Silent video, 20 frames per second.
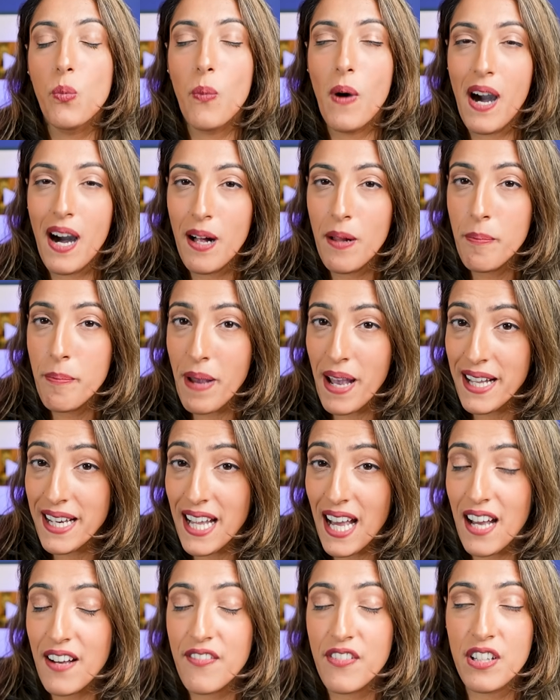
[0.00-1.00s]
while men
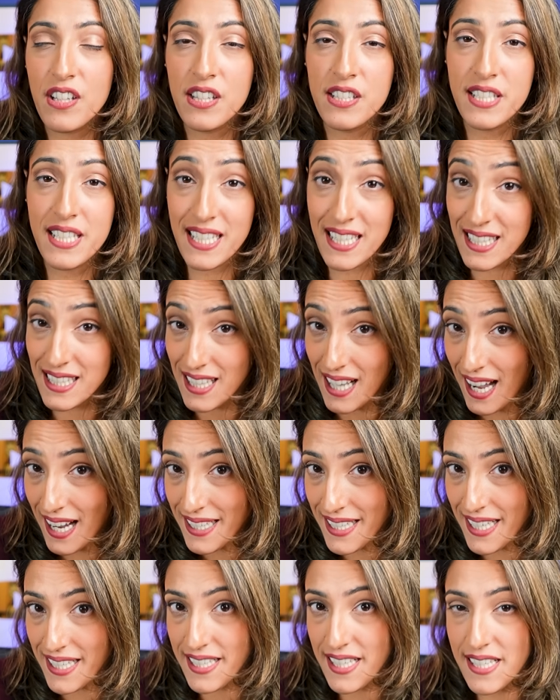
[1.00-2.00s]
have
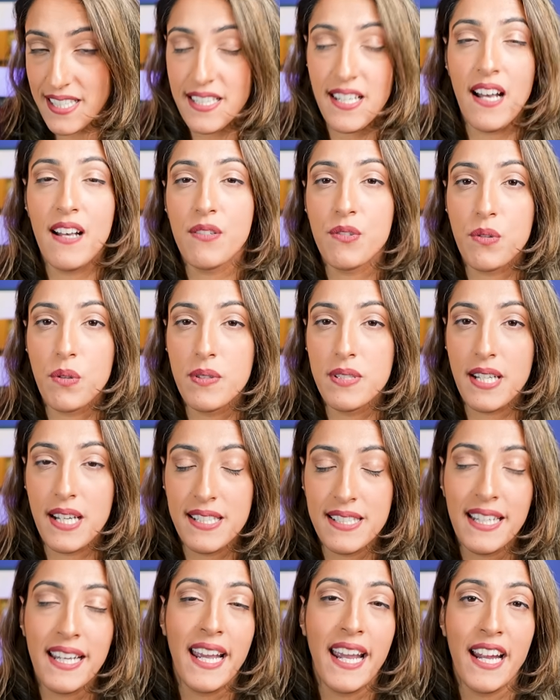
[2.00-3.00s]
declining testosterone
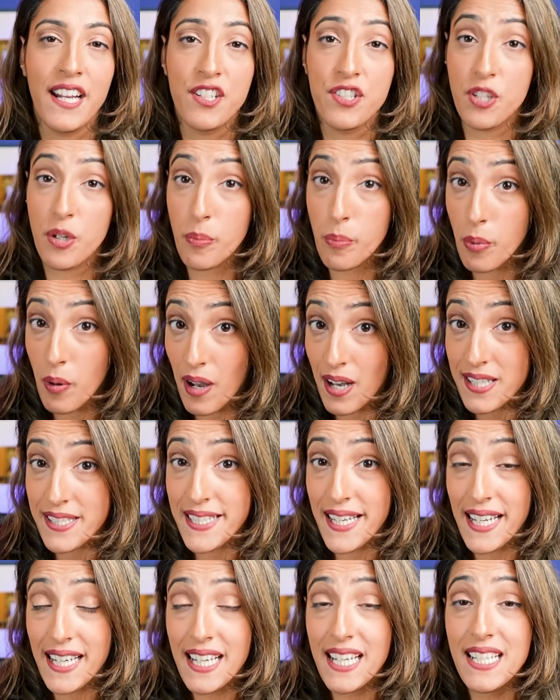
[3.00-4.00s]
as they age, their
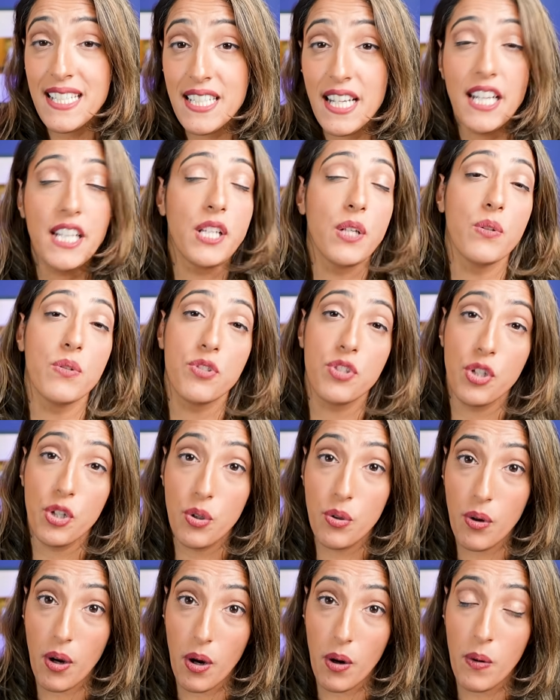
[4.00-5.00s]
prostate continues to
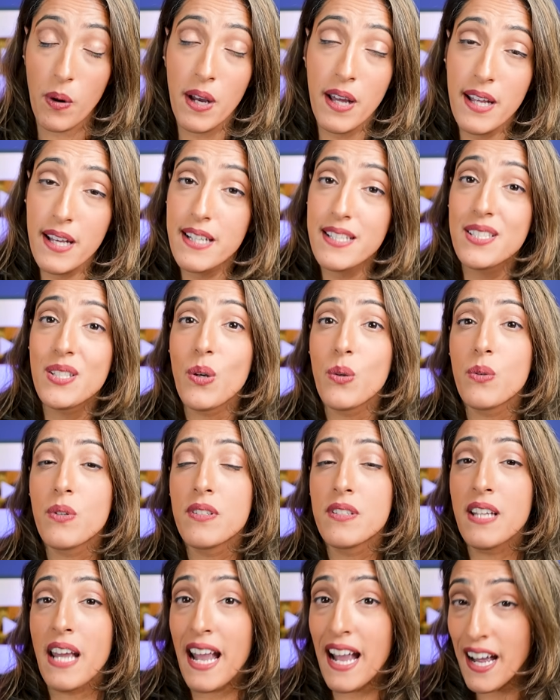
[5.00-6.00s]
grow. So
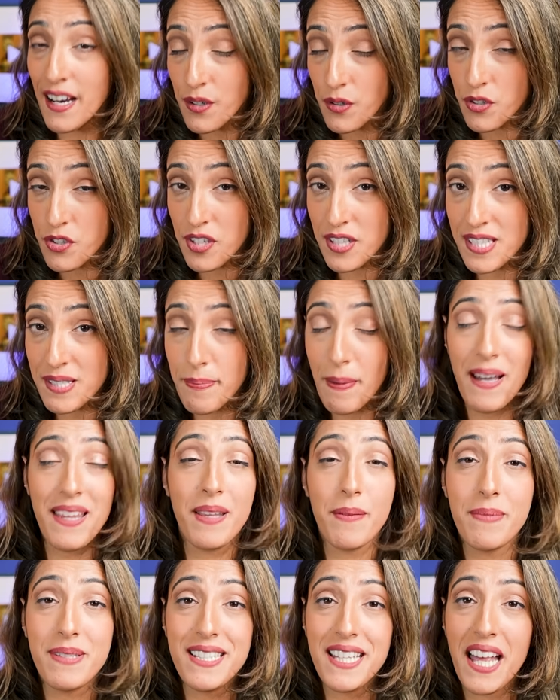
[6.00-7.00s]
androgens by
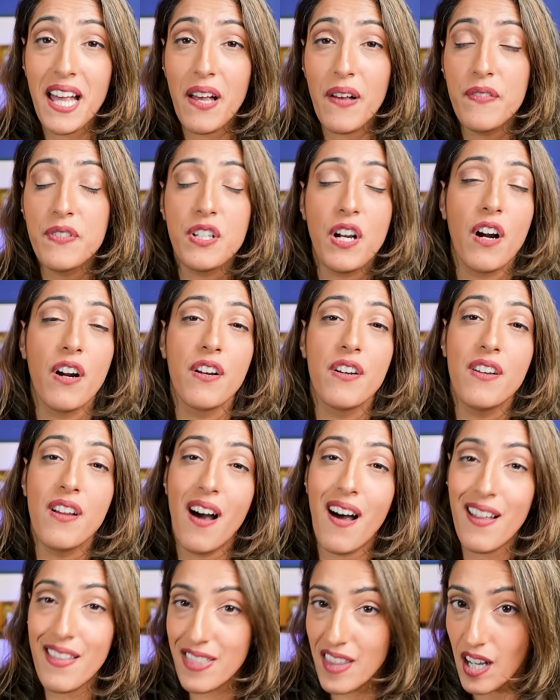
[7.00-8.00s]
themselves are
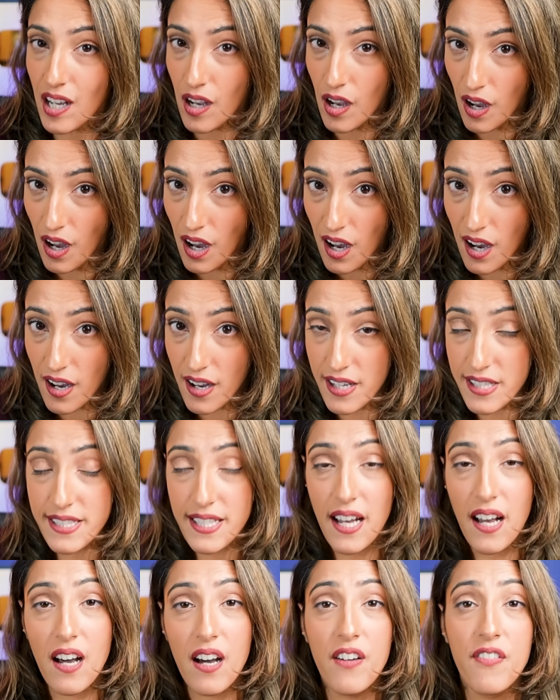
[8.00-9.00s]
not the
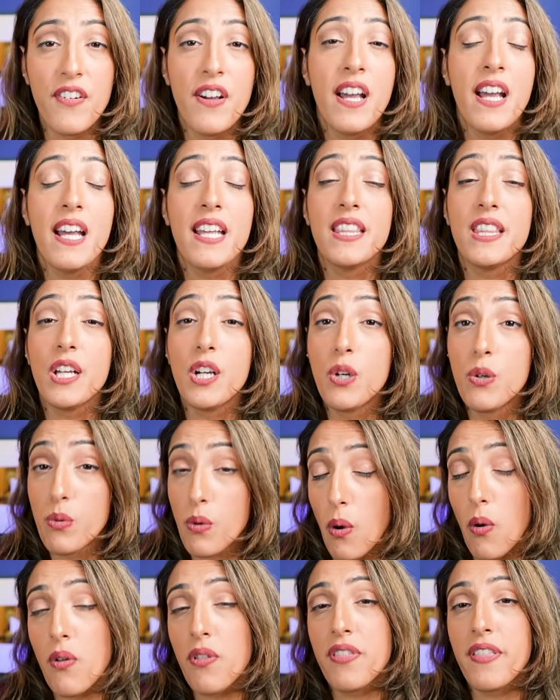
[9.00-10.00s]
cause of the
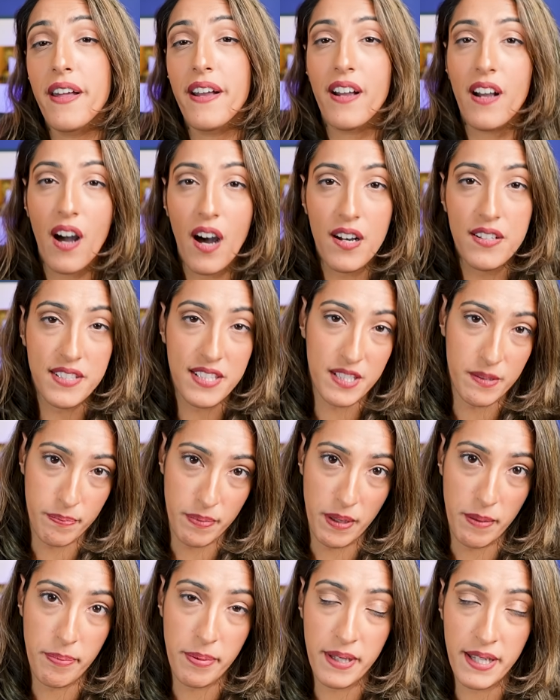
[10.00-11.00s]
growth that causes
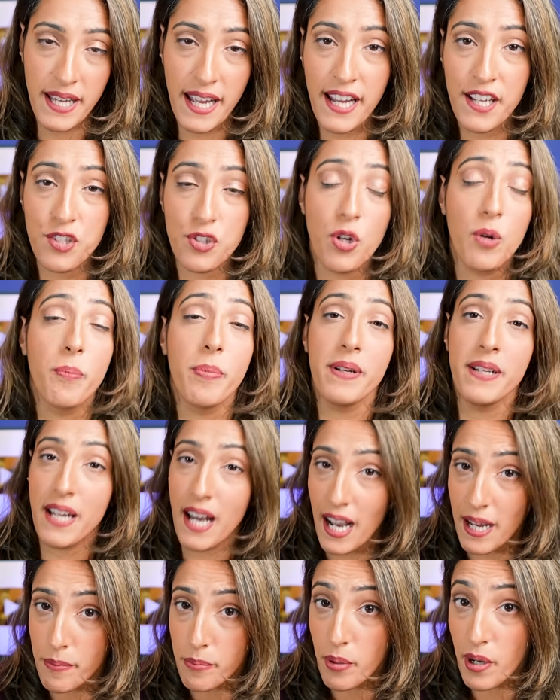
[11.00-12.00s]
B P H, or
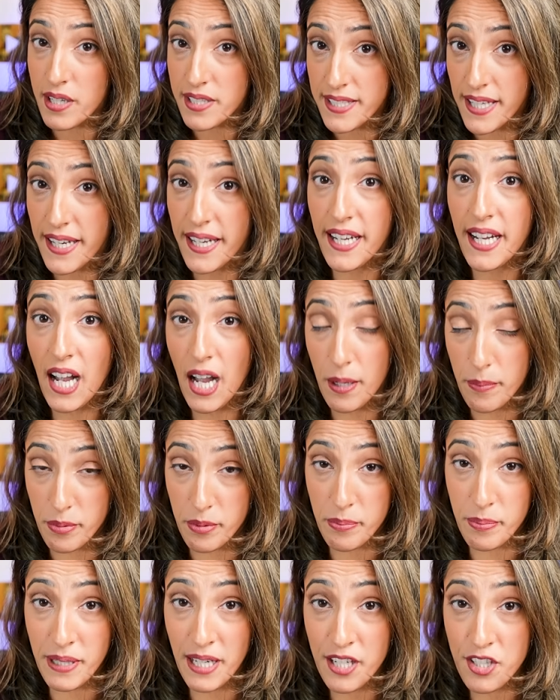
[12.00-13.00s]
benign prostatic
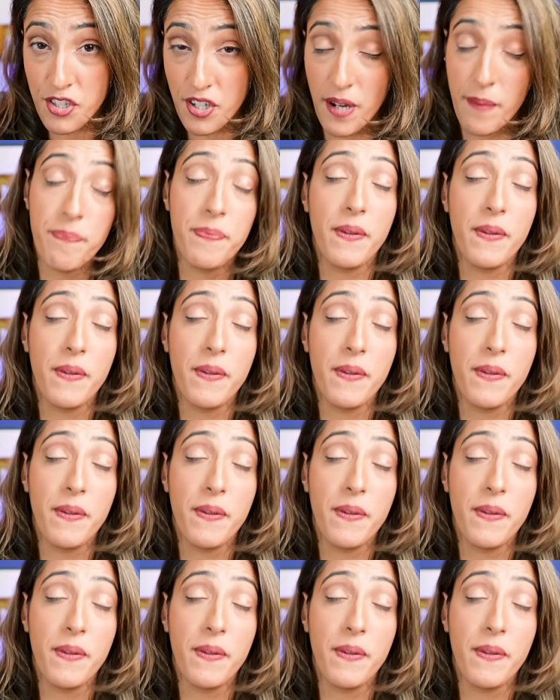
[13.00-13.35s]
hyperplasia.